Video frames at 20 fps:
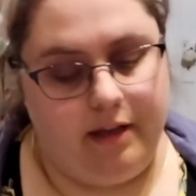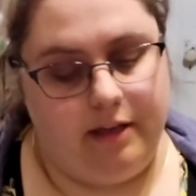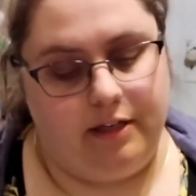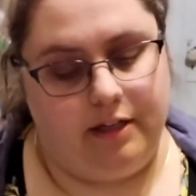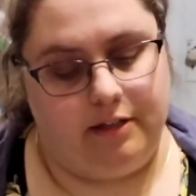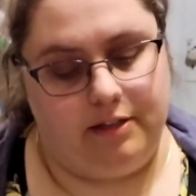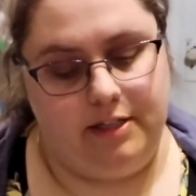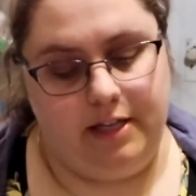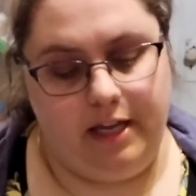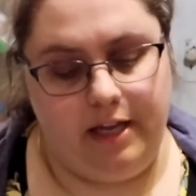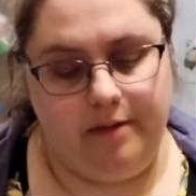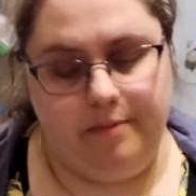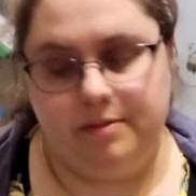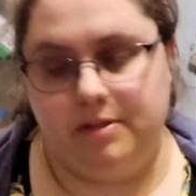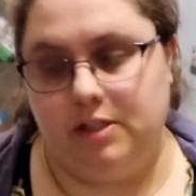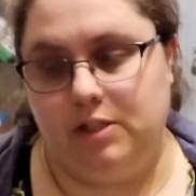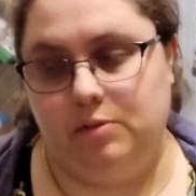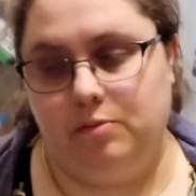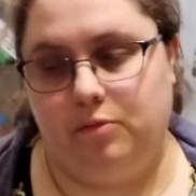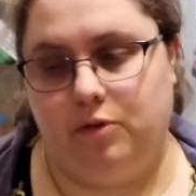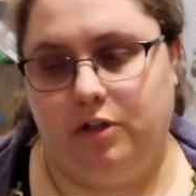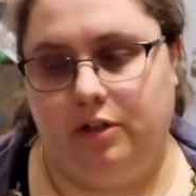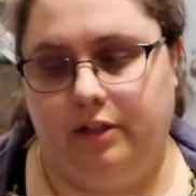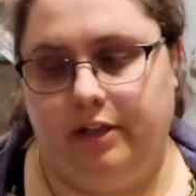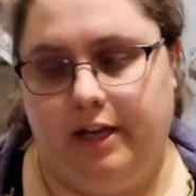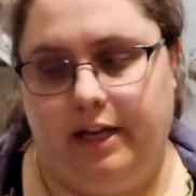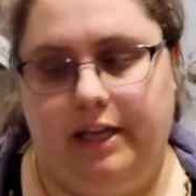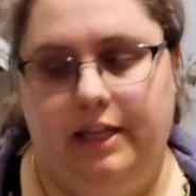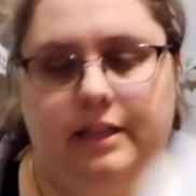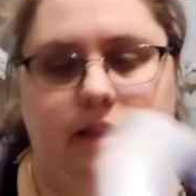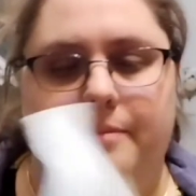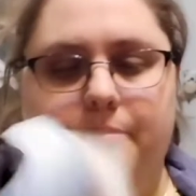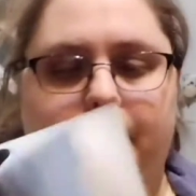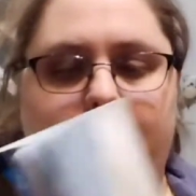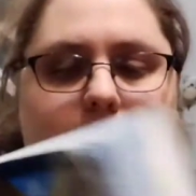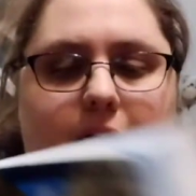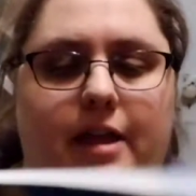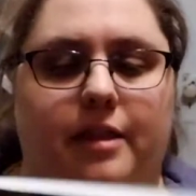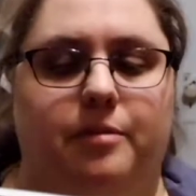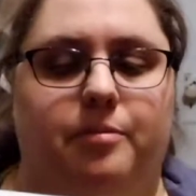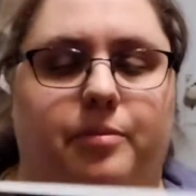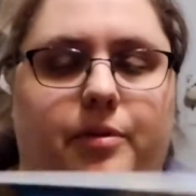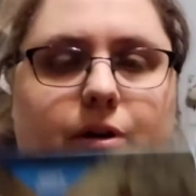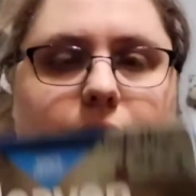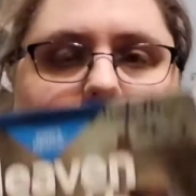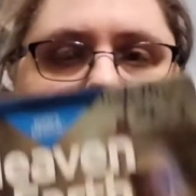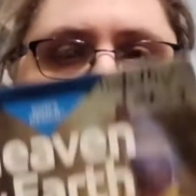Now, Tim's is more like the math book.